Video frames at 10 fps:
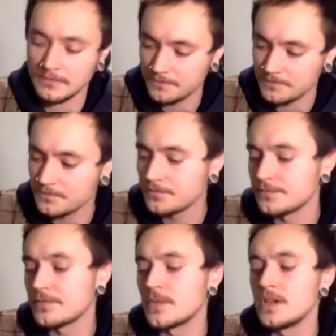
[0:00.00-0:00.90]

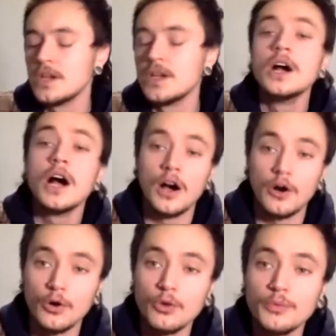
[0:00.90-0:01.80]
I
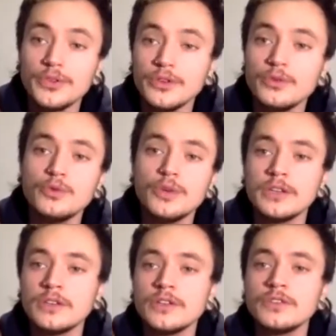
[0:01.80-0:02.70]
hope you
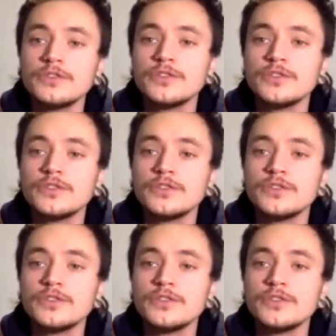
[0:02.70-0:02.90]
will